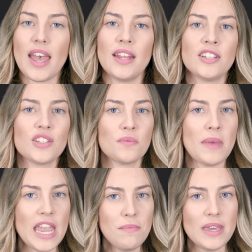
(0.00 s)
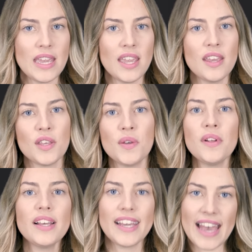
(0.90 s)
and just maybe
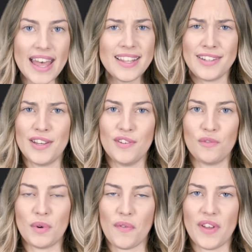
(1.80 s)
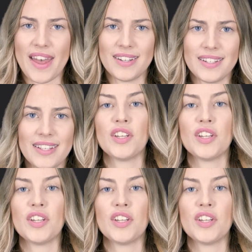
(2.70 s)
you'll get that huge profit.